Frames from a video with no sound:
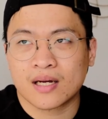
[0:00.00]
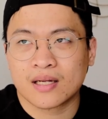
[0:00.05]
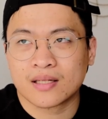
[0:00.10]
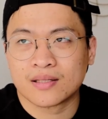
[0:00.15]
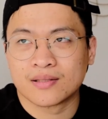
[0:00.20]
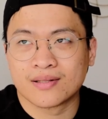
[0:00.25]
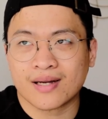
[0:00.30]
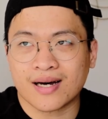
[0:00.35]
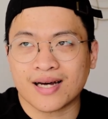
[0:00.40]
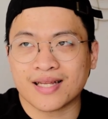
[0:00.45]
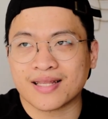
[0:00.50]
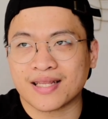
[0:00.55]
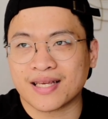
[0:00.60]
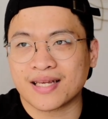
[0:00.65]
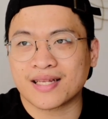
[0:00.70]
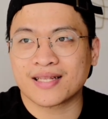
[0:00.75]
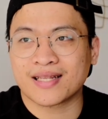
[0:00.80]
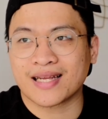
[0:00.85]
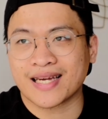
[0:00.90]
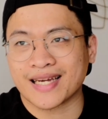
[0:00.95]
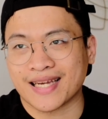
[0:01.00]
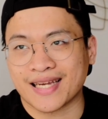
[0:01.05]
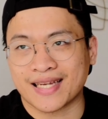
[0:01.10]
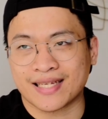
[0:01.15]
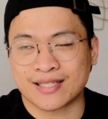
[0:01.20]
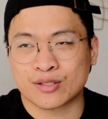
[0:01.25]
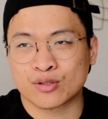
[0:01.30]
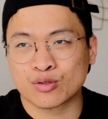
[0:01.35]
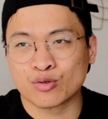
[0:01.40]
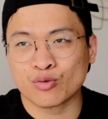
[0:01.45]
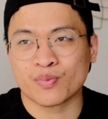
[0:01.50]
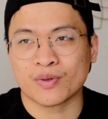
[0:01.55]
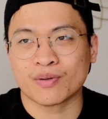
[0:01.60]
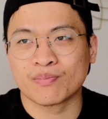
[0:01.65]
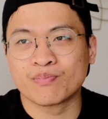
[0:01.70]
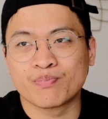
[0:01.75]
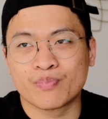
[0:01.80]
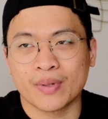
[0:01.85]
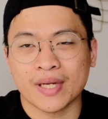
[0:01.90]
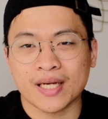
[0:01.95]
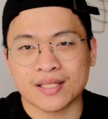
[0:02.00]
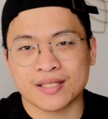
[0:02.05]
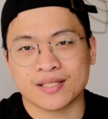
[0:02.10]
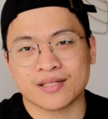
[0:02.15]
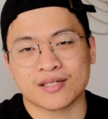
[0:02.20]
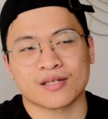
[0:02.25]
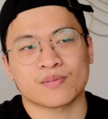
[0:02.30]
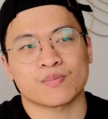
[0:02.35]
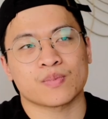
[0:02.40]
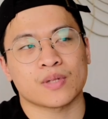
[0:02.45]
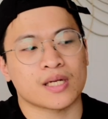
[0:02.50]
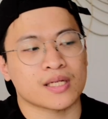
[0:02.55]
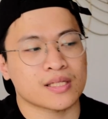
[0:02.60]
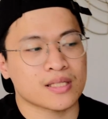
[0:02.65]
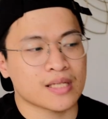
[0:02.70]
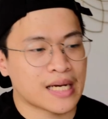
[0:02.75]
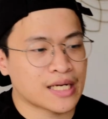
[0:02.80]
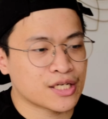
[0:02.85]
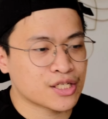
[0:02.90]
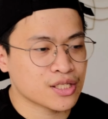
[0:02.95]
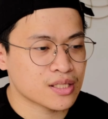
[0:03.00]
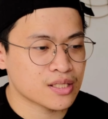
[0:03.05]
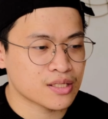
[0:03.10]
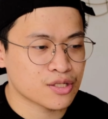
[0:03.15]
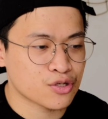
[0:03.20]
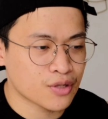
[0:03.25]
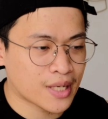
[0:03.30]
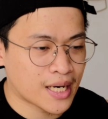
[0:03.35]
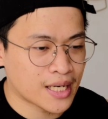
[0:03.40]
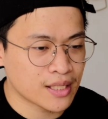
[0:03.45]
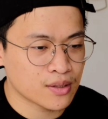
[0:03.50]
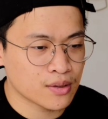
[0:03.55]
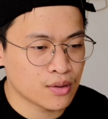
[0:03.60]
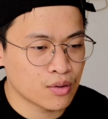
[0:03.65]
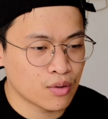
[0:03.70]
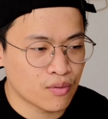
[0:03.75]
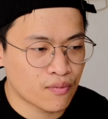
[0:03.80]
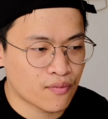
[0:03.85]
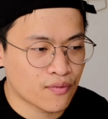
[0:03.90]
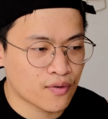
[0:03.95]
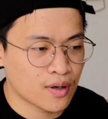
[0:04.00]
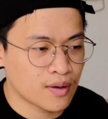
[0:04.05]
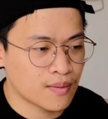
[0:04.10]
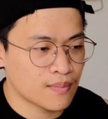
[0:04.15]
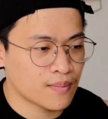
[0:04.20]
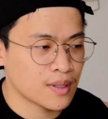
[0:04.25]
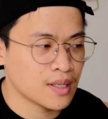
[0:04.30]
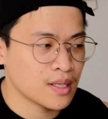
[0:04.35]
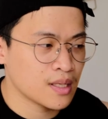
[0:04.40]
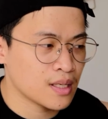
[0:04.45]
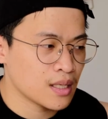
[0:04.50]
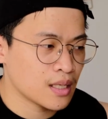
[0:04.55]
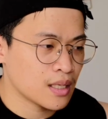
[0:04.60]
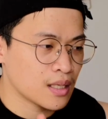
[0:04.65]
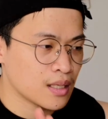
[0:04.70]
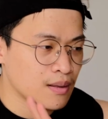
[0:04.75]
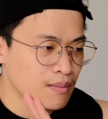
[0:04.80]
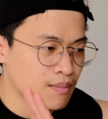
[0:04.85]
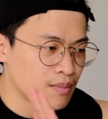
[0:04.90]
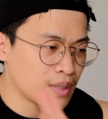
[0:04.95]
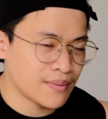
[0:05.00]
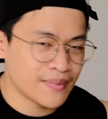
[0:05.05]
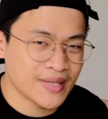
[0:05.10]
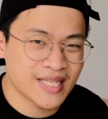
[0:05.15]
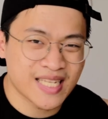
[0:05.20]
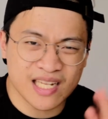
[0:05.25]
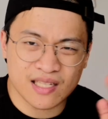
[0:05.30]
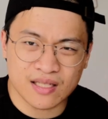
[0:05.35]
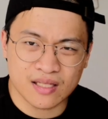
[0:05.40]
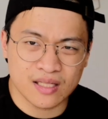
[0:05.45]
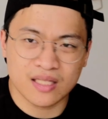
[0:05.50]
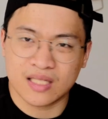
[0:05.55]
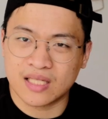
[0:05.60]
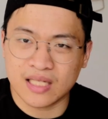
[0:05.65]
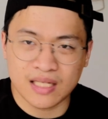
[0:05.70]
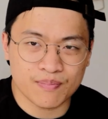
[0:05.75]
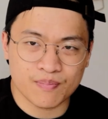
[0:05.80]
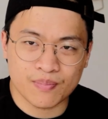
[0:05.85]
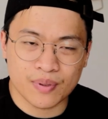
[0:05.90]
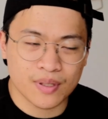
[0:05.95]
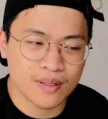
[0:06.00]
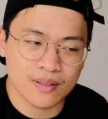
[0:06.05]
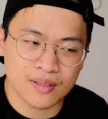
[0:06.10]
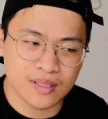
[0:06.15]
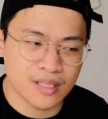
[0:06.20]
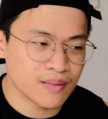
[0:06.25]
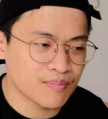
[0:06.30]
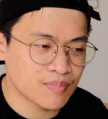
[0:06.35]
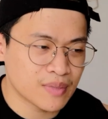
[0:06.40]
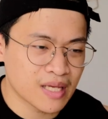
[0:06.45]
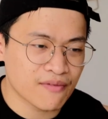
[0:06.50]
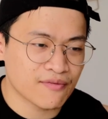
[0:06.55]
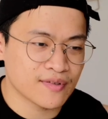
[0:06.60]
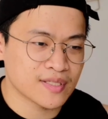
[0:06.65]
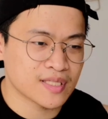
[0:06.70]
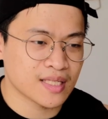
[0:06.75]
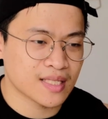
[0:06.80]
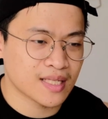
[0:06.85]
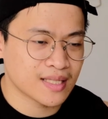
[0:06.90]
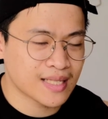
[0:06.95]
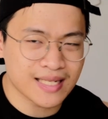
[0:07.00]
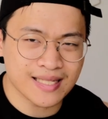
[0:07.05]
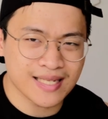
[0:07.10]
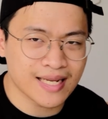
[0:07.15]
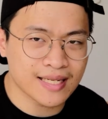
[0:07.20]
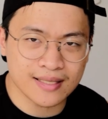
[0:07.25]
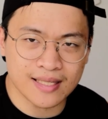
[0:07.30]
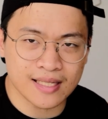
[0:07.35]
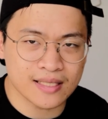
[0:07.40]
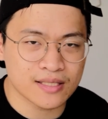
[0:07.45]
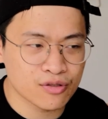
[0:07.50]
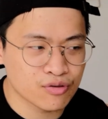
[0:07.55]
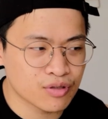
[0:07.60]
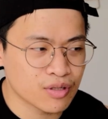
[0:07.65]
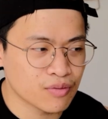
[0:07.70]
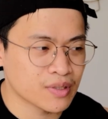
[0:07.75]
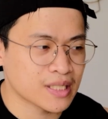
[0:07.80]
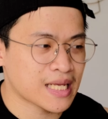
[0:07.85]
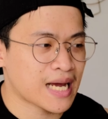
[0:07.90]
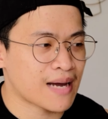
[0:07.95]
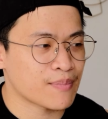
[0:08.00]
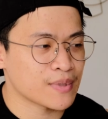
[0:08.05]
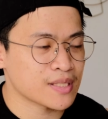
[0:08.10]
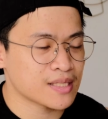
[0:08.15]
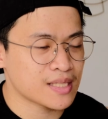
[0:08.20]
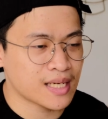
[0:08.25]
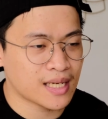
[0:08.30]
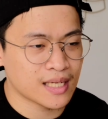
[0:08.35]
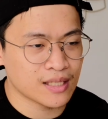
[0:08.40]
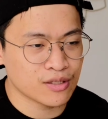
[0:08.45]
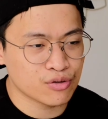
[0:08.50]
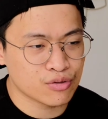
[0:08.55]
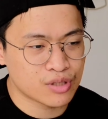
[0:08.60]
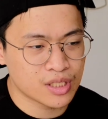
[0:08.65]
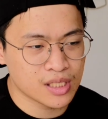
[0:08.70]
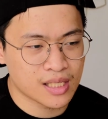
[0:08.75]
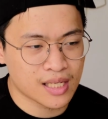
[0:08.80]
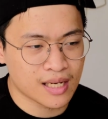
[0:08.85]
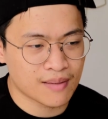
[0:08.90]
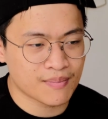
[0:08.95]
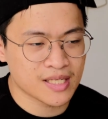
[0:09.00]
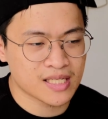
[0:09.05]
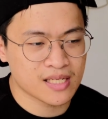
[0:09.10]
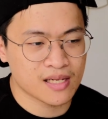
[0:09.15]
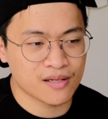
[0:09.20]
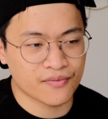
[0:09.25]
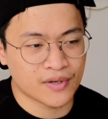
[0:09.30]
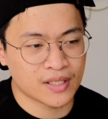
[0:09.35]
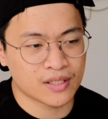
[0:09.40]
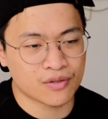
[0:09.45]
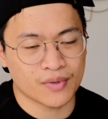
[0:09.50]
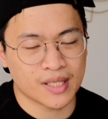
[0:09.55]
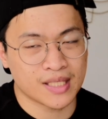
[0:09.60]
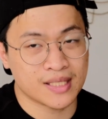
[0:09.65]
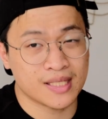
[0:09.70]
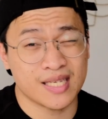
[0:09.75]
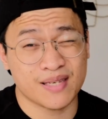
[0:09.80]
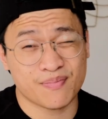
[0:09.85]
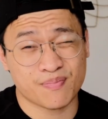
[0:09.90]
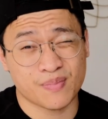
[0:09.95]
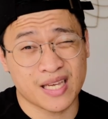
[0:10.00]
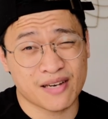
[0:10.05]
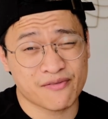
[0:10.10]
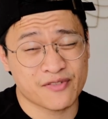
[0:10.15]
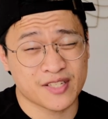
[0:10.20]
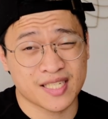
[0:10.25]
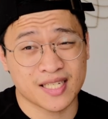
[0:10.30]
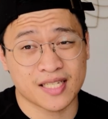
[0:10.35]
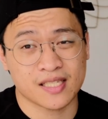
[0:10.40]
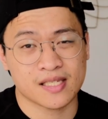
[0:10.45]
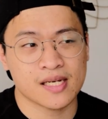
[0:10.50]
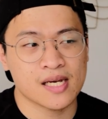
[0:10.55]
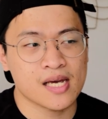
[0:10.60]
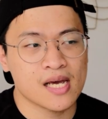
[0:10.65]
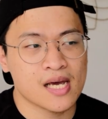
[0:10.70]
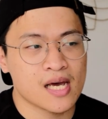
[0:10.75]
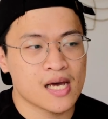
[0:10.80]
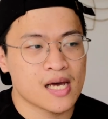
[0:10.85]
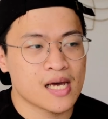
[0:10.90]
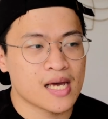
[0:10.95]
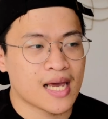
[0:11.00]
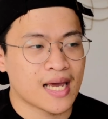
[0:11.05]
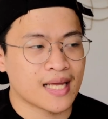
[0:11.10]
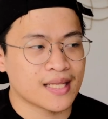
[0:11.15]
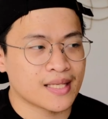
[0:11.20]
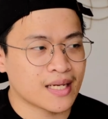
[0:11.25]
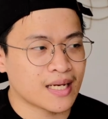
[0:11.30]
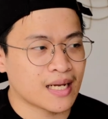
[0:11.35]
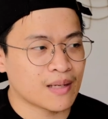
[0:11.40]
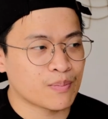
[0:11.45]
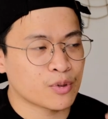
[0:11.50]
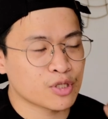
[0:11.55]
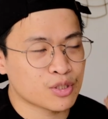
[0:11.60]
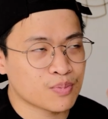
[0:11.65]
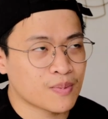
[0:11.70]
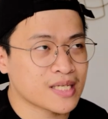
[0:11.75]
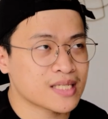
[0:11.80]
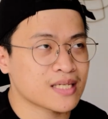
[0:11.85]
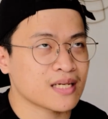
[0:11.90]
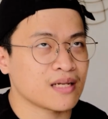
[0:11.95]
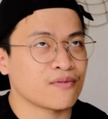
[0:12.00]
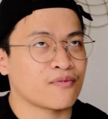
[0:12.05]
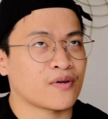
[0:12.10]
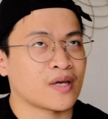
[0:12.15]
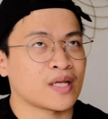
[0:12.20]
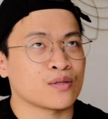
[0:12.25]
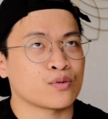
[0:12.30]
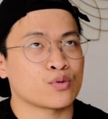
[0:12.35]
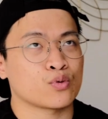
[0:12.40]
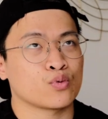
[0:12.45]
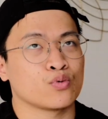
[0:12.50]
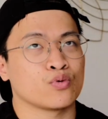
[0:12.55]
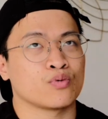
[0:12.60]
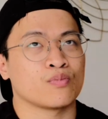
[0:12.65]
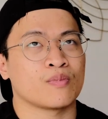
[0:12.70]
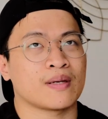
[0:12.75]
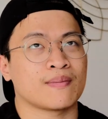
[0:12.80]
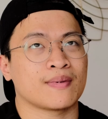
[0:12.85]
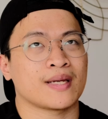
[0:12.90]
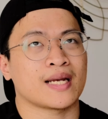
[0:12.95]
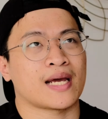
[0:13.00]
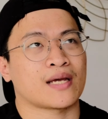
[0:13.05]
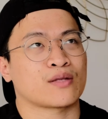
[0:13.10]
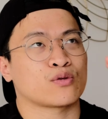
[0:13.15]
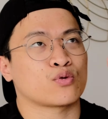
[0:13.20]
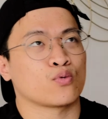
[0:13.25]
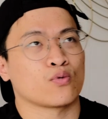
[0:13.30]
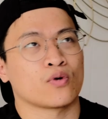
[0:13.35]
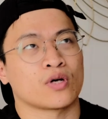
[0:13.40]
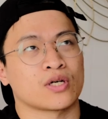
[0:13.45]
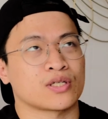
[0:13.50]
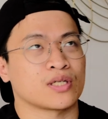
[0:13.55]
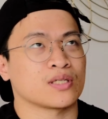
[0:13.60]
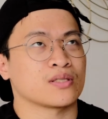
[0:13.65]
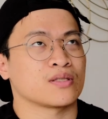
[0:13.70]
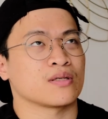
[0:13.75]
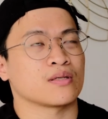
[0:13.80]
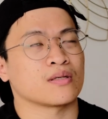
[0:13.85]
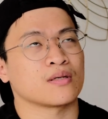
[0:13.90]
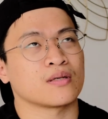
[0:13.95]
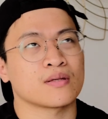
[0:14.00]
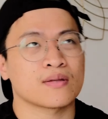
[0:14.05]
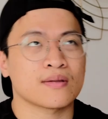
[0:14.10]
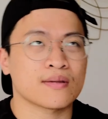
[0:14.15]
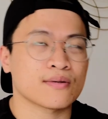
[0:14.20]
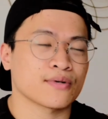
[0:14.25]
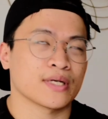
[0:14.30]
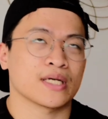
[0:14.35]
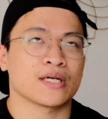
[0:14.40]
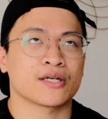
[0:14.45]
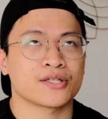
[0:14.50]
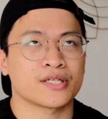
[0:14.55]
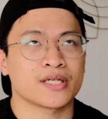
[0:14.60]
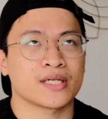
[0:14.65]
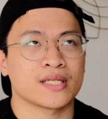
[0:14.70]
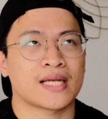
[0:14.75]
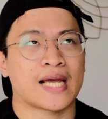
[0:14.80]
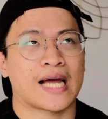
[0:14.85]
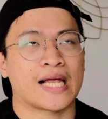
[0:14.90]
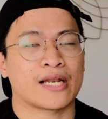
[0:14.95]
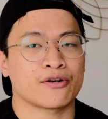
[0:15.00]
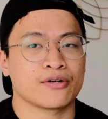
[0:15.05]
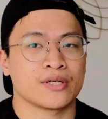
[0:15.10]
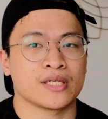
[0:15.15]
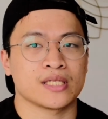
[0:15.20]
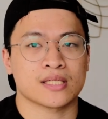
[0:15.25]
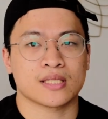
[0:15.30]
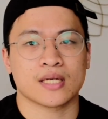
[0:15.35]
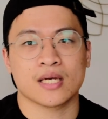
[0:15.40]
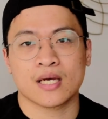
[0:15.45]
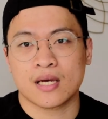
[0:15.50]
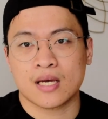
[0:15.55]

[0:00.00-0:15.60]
Not in like a super big surplus. I just try to go from maybe that deep deficit. And that's usually what happens. Like I'll usually kick myself into a deep deficit, and then I'll push myself into maybe like 200 to 300 calories